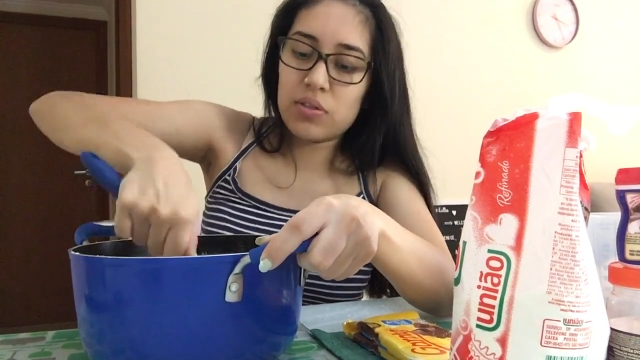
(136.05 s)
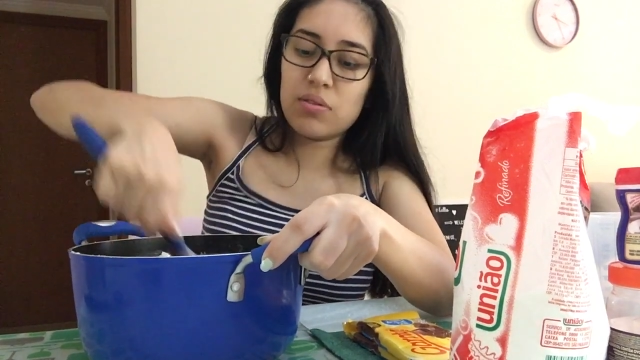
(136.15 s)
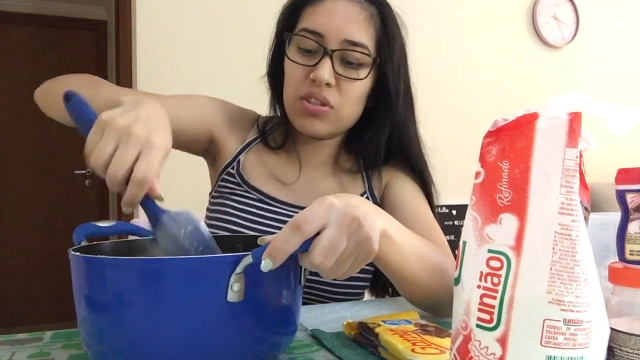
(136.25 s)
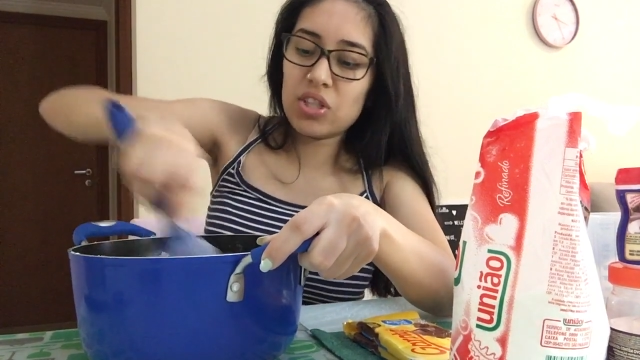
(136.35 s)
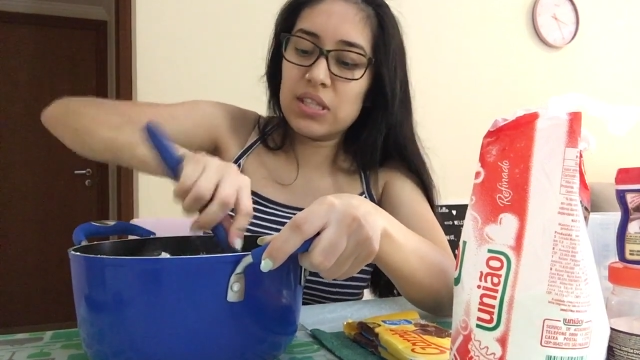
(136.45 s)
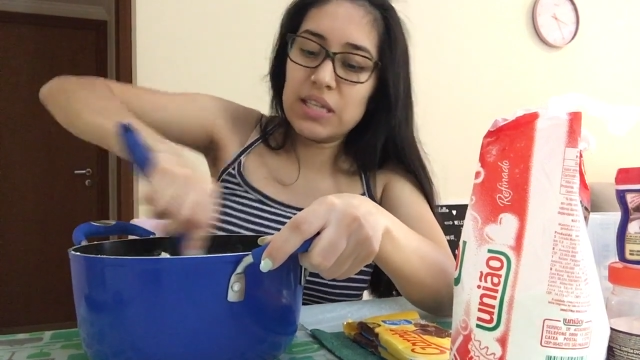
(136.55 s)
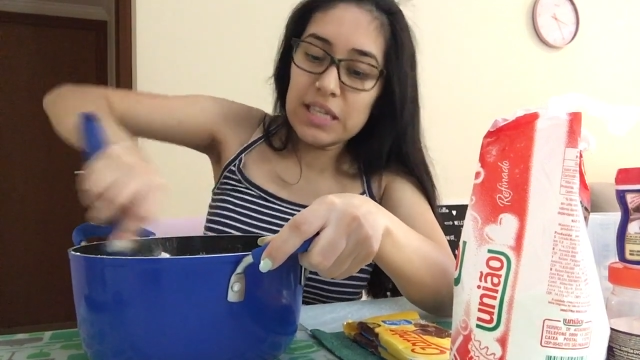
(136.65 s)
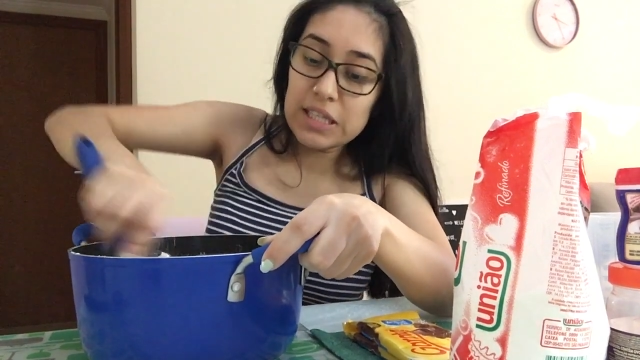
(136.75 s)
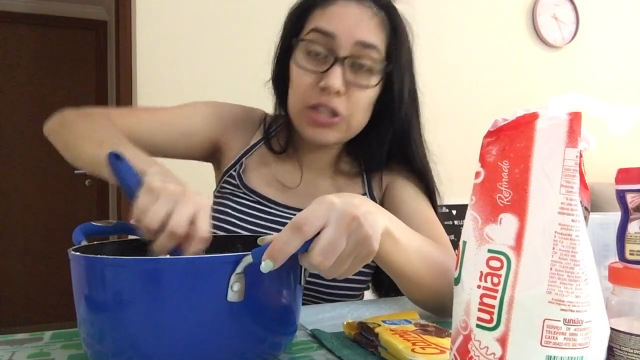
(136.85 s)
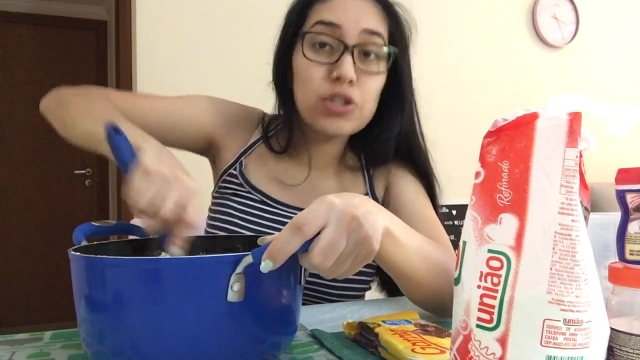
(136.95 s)
So it's just
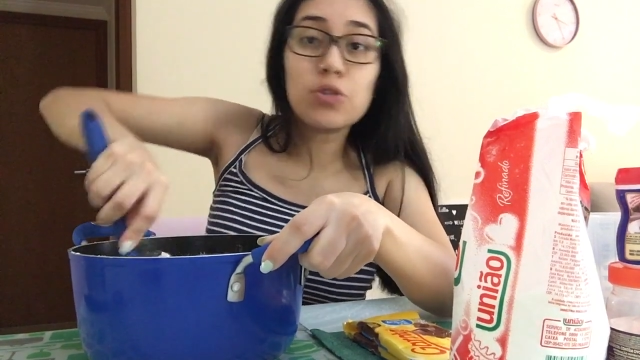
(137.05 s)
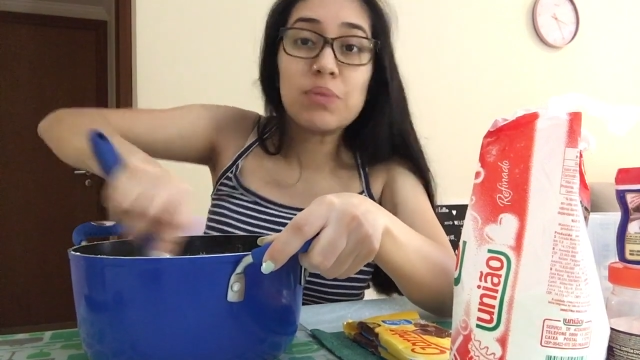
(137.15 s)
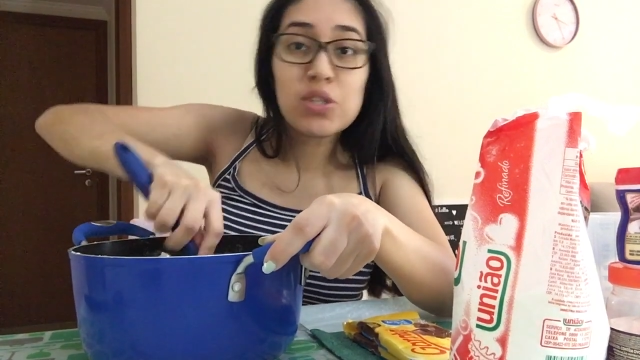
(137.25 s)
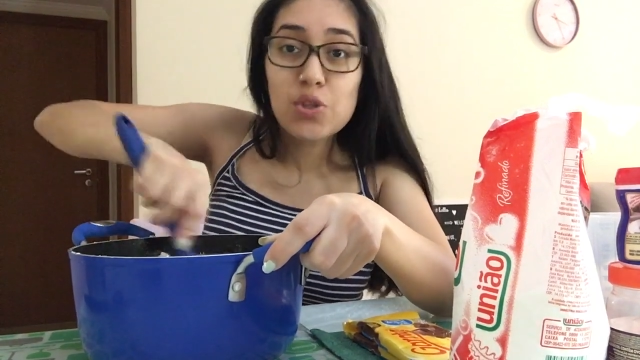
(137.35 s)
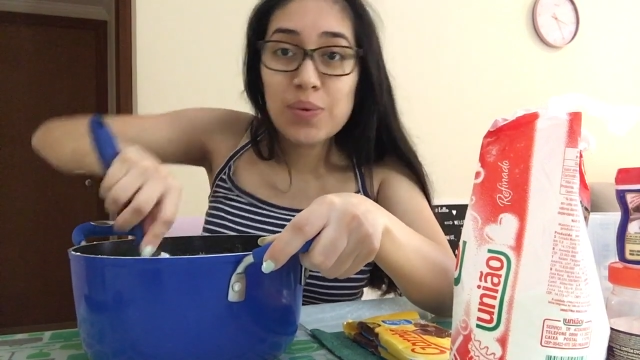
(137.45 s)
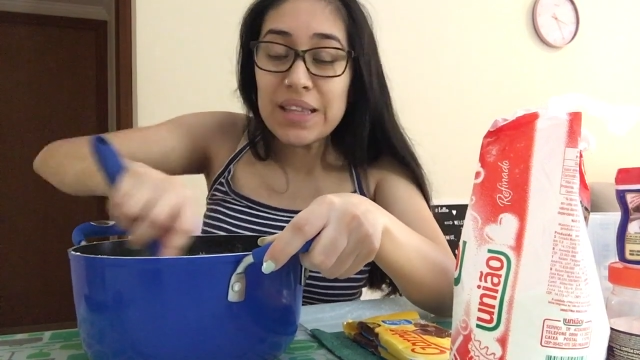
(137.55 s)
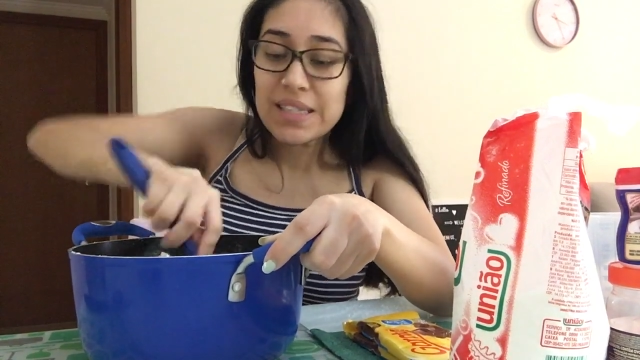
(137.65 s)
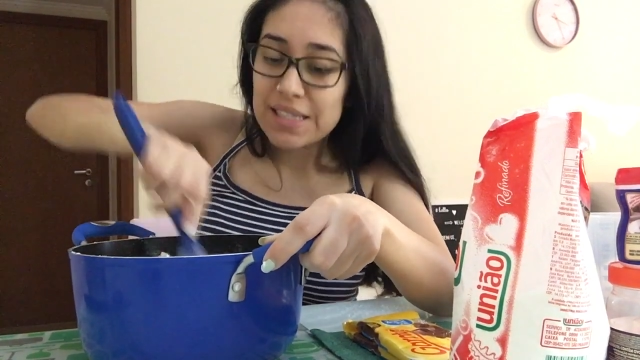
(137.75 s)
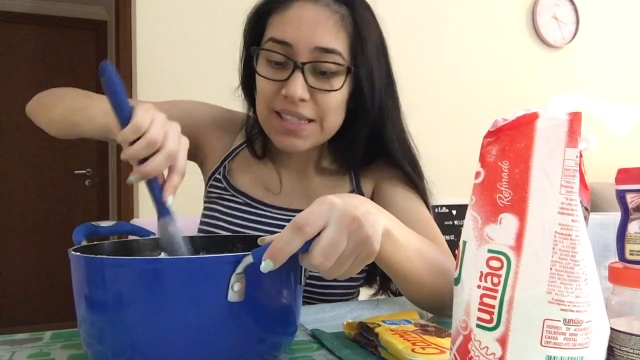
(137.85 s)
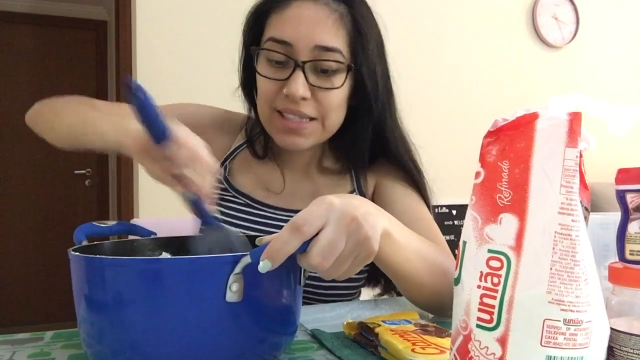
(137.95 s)
easier to be doing
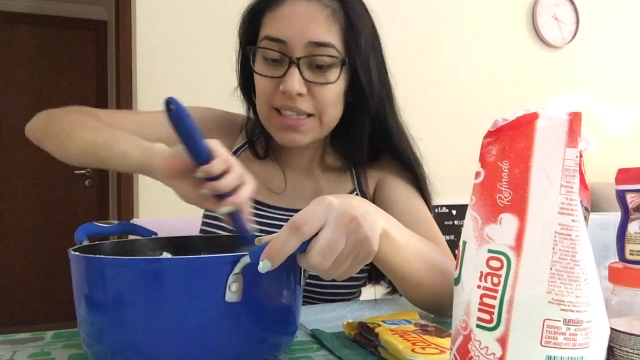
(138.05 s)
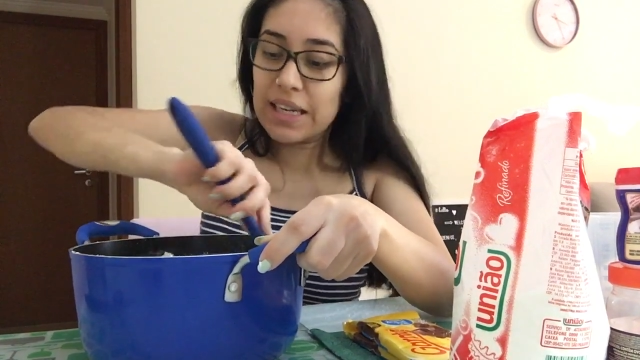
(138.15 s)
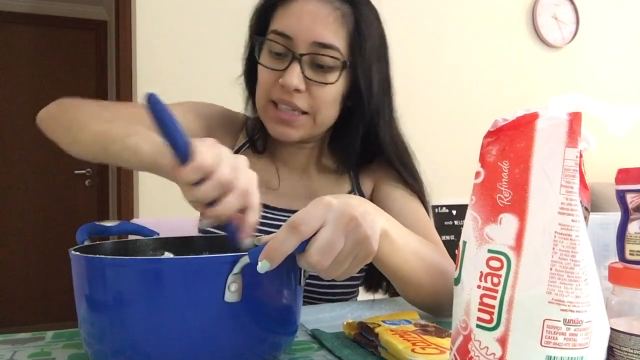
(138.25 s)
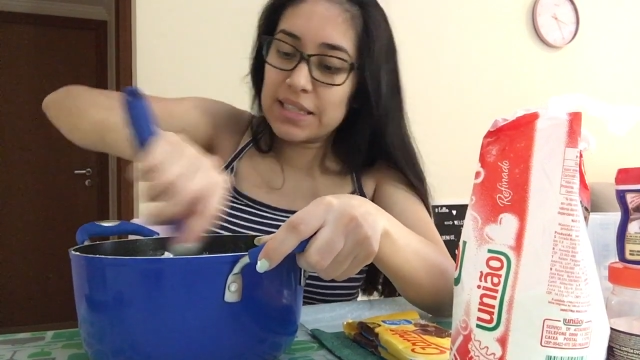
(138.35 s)
this sitting